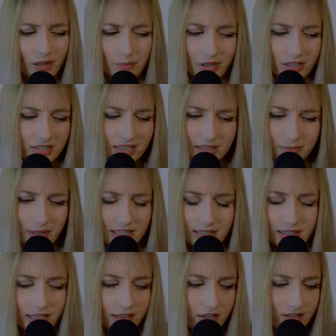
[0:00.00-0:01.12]
there's, like,
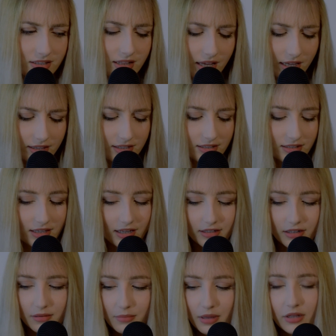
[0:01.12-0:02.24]
basically just, like, this set
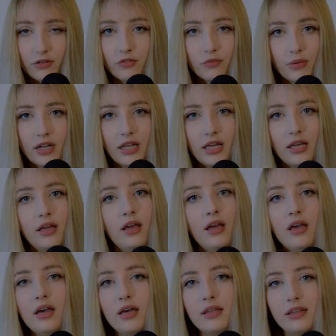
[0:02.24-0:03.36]
amount of money
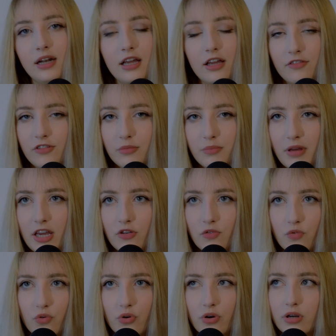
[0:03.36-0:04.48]
that I have to pay
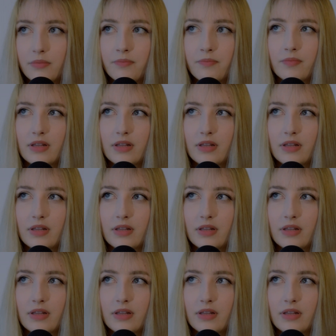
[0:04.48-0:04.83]
for,